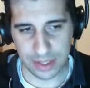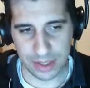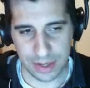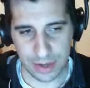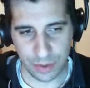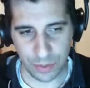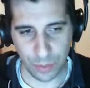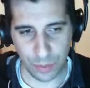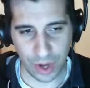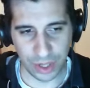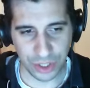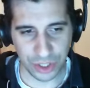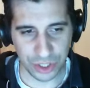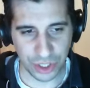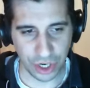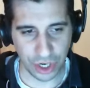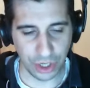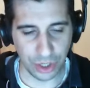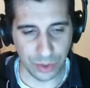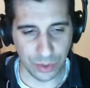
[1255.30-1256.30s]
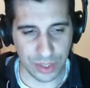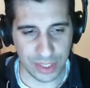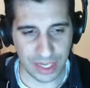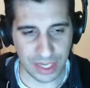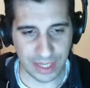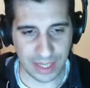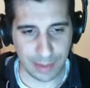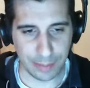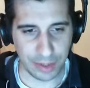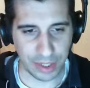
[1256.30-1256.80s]
want to start using
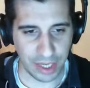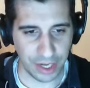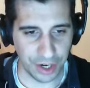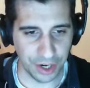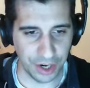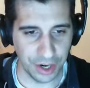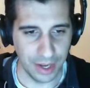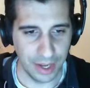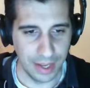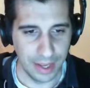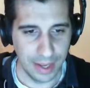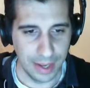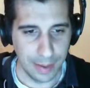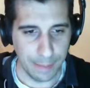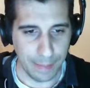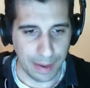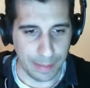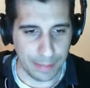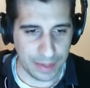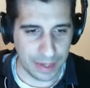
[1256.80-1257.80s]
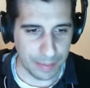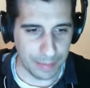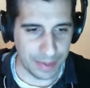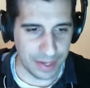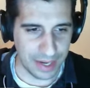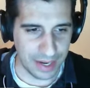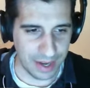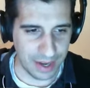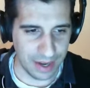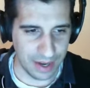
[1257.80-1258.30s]
the emulator might be a
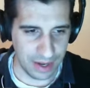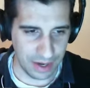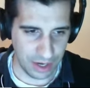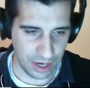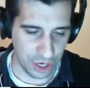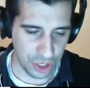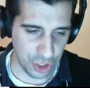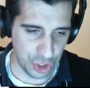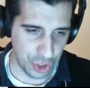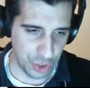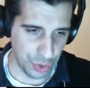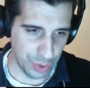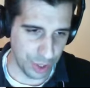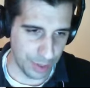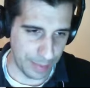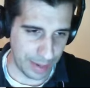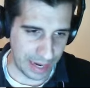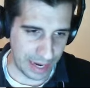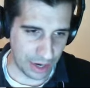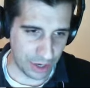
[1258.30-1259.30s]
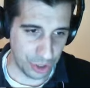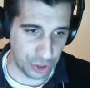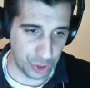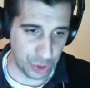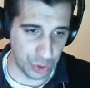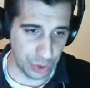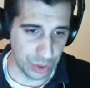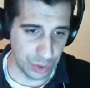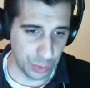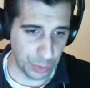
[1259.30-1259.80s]
bit unsure about how
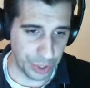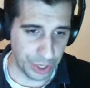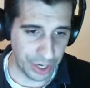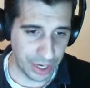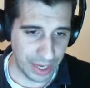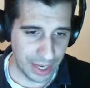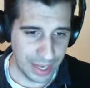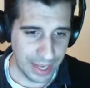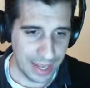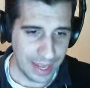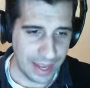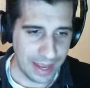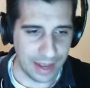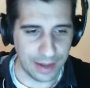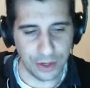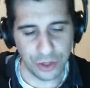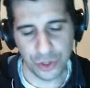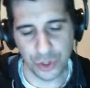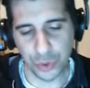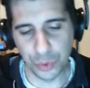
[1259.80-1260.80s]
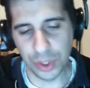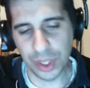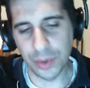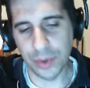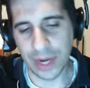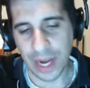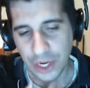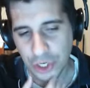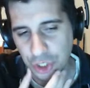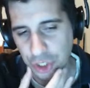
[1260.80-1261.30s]
controls work. And truly
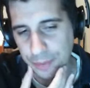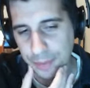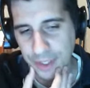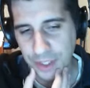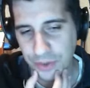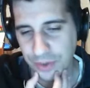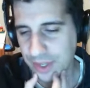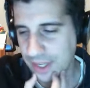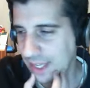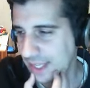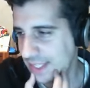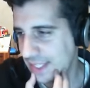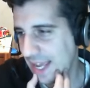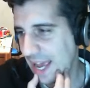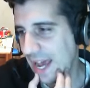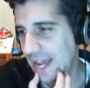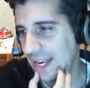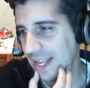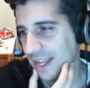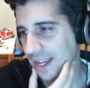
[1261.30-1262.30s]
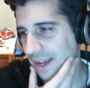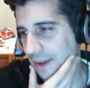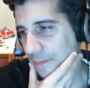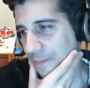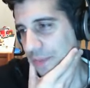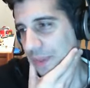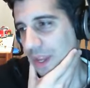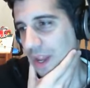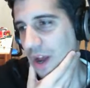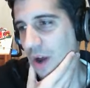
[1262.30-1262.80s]
what I should be doing is adding
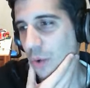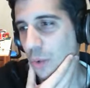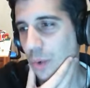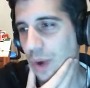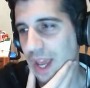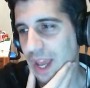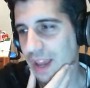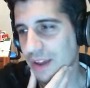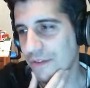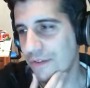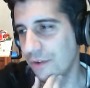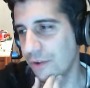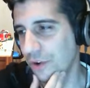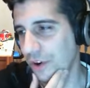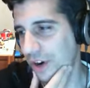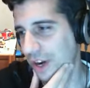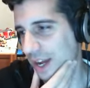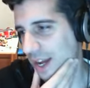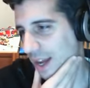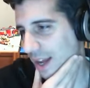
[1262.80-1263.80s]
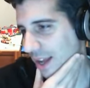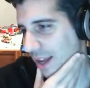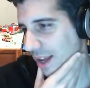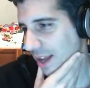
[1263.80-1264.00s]
a way for...